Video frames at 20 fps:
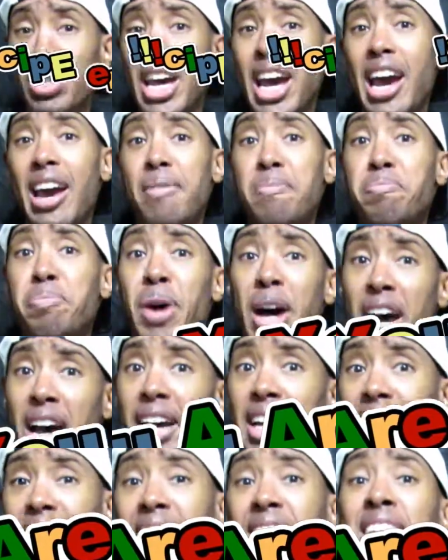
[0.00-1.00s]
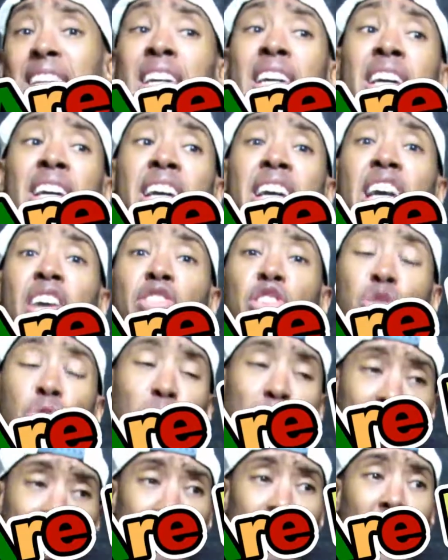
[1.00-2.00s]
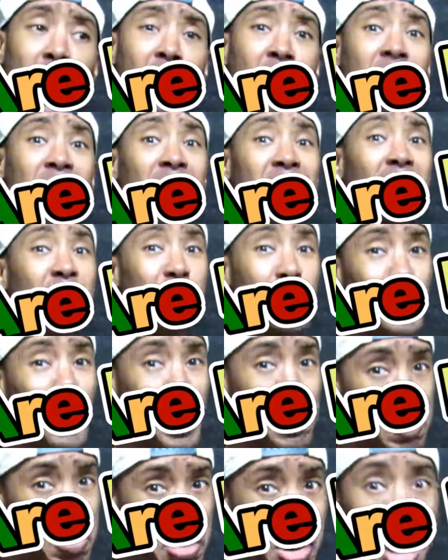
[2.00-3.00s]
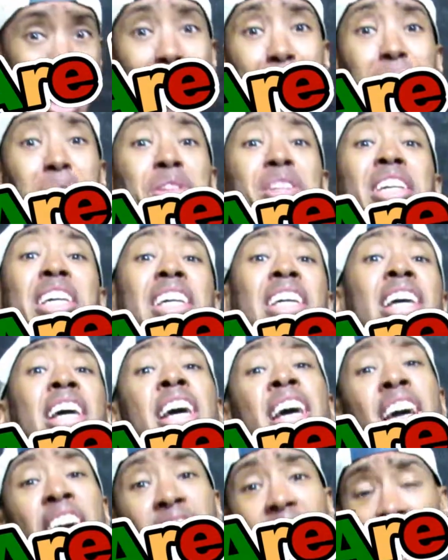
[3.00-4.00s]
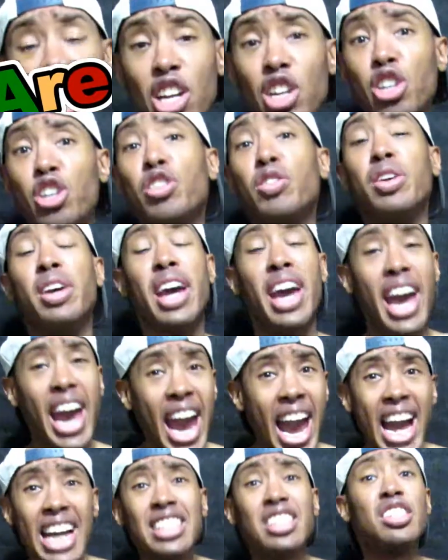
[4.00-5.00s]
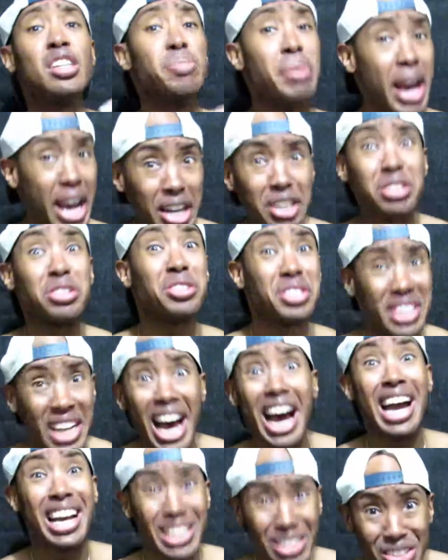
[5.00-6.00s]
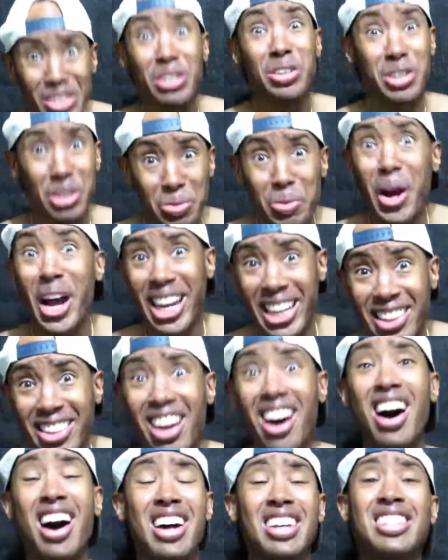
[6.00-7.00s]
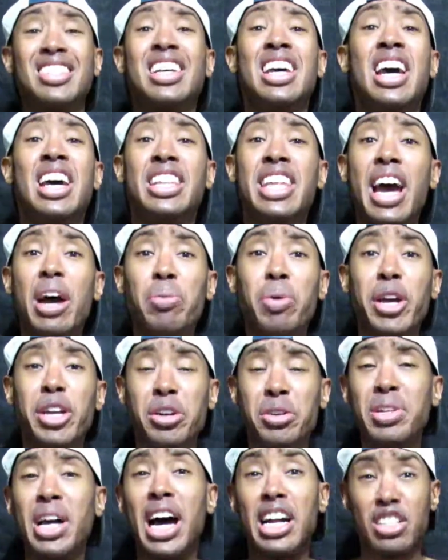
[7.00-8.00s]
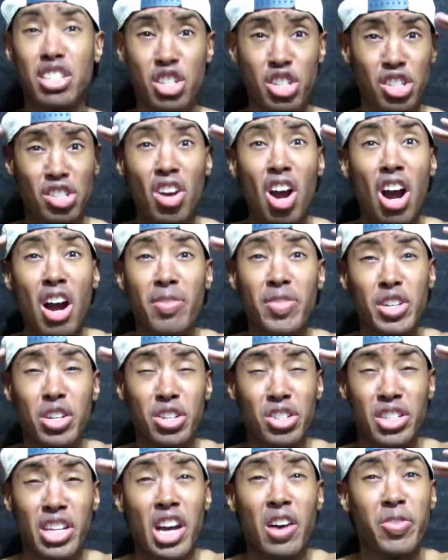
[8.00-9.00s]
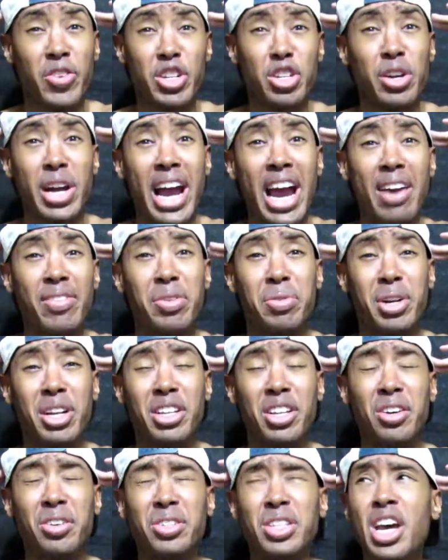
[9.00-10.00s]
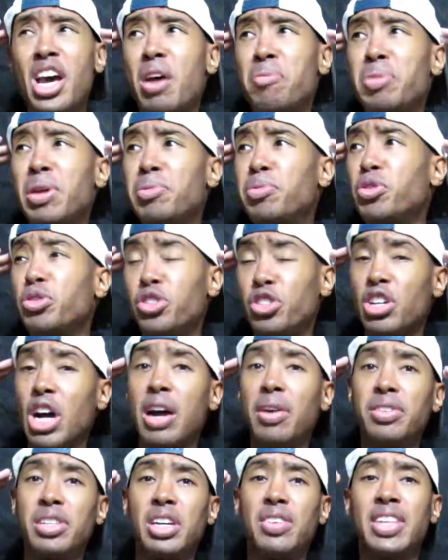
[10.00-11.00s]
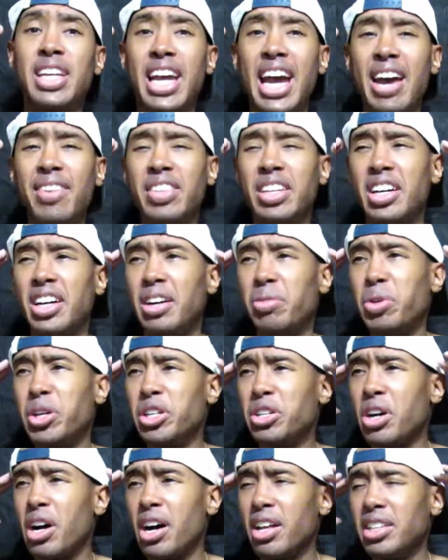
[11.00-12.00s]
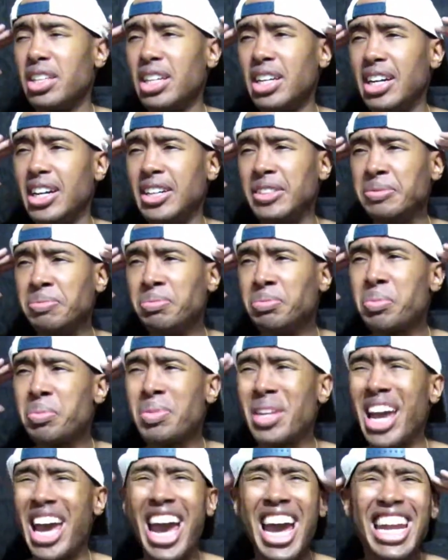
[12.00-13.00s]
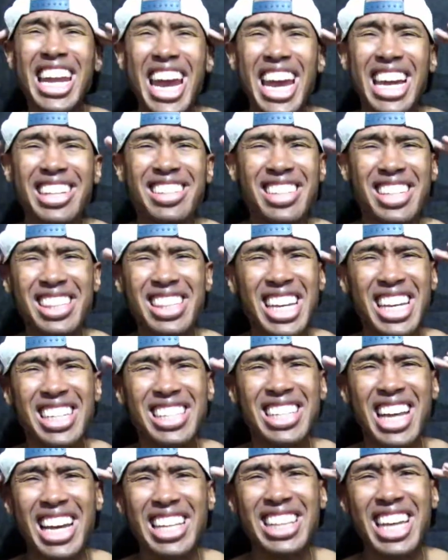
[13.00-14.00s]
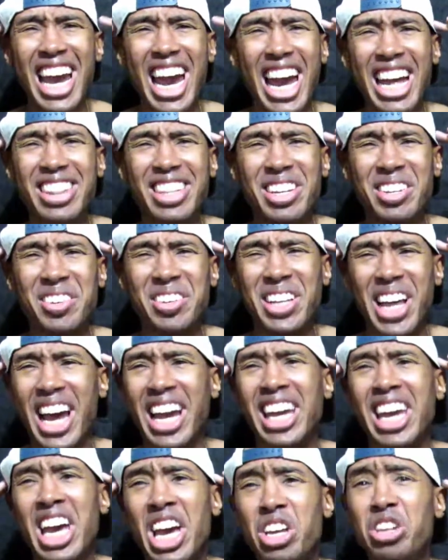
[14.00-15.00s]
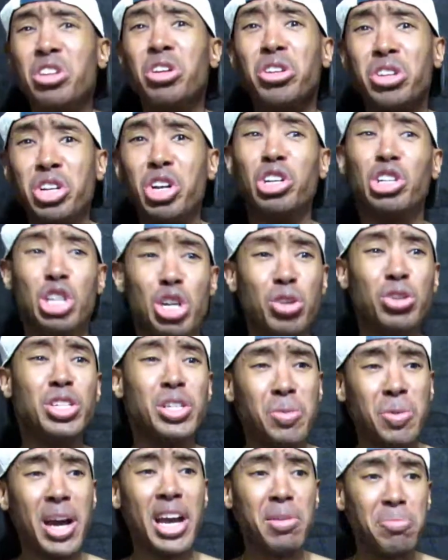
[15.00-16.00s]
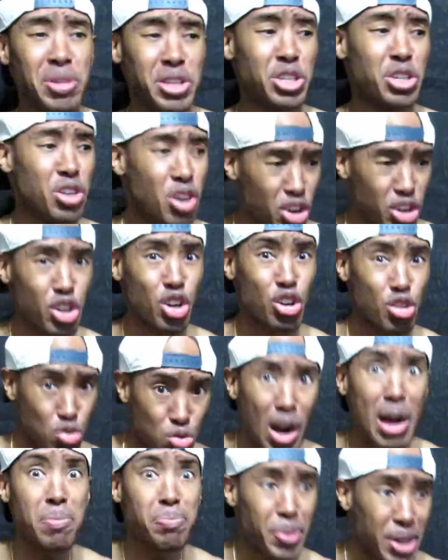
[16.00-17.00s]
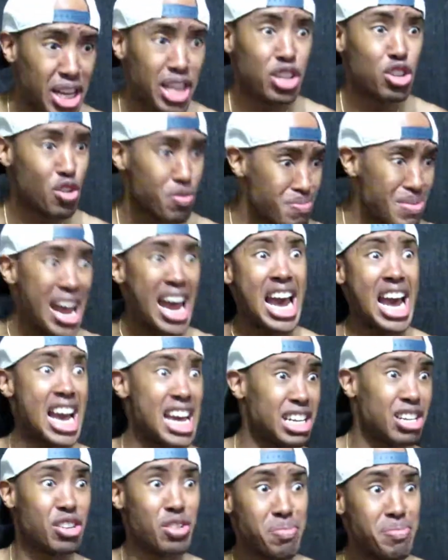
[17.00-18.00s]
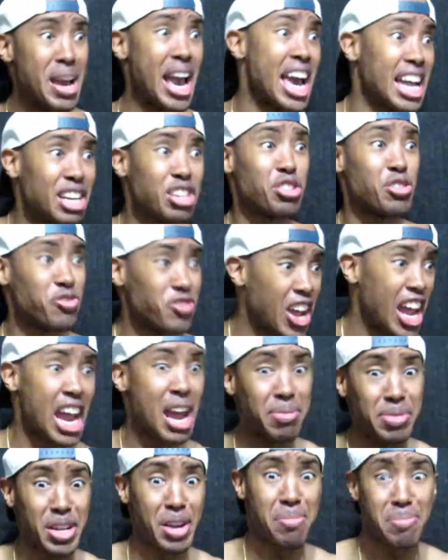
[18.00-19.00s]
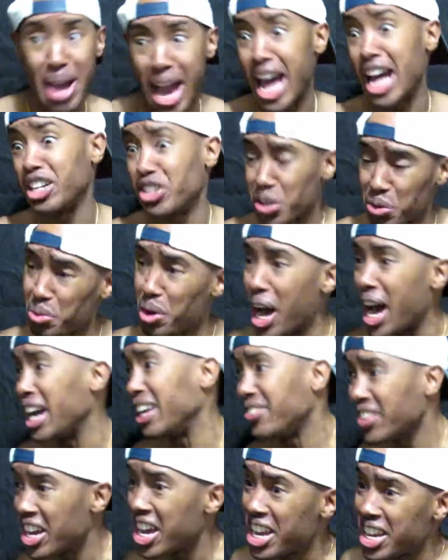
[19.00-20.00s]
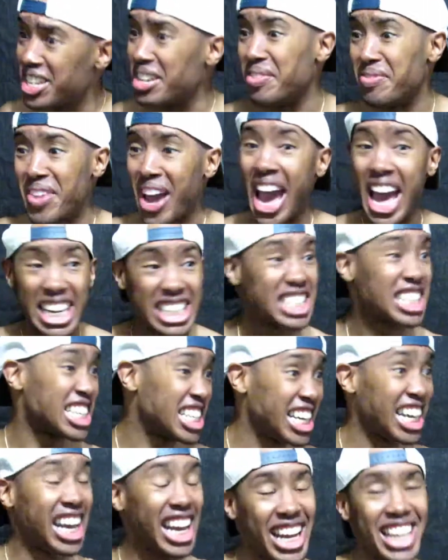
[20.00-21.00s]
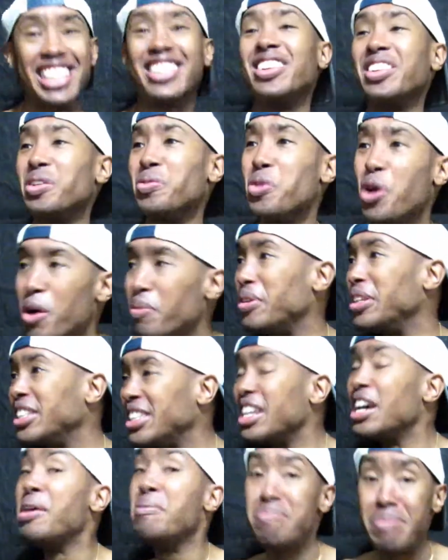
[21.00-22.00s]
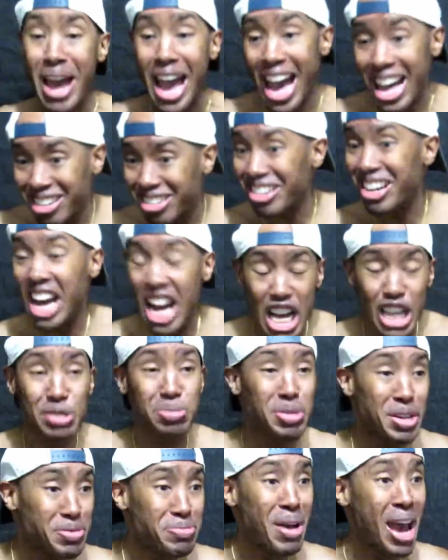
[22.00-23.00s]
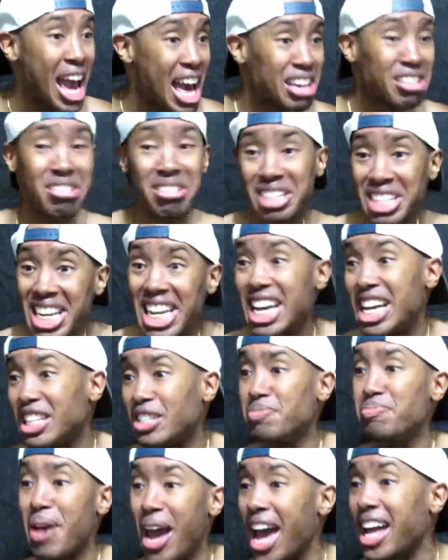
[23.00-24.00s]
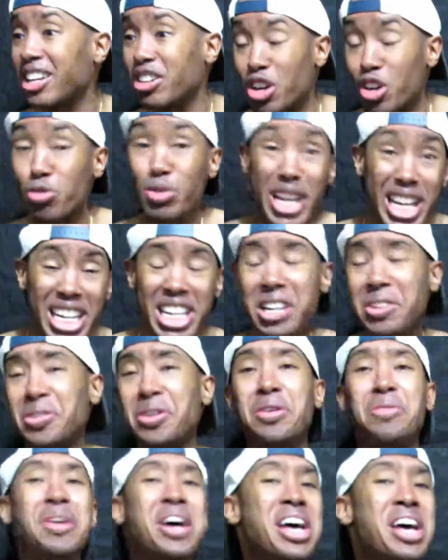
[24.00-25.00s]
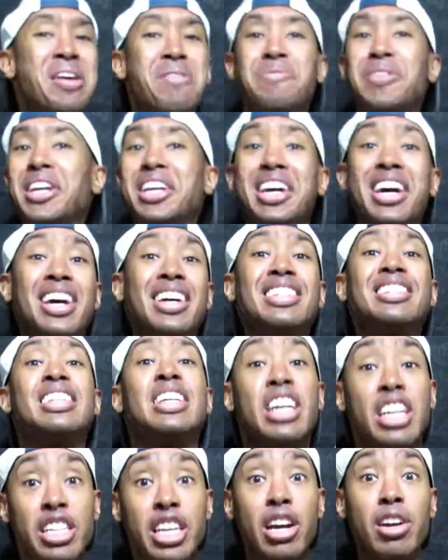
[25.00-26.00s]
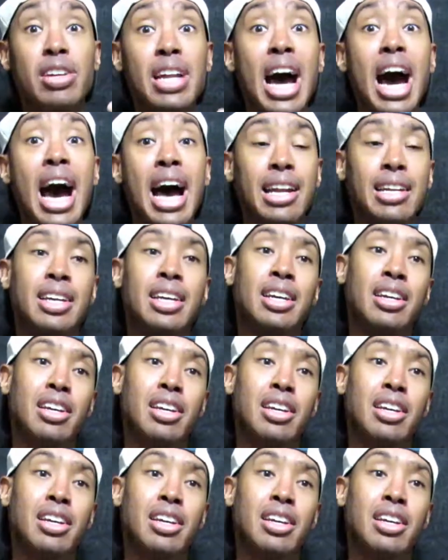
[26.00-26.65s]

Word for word: that, but if you really want to do it properly, add some exercise to your weight loss. That way you're not just starving yourself, and you're having one of those people who starve themselves, they have the, what do you call it, the uh, headaches and things like that, and then you're like, you're you're losing weight, but you know, you're grumpy, and you're mad, and you're mad at your family, you're mad at your wife, you're mad at your kids, and the woman's mad at her husband, mad at her kids, mad at her reading group, because they're not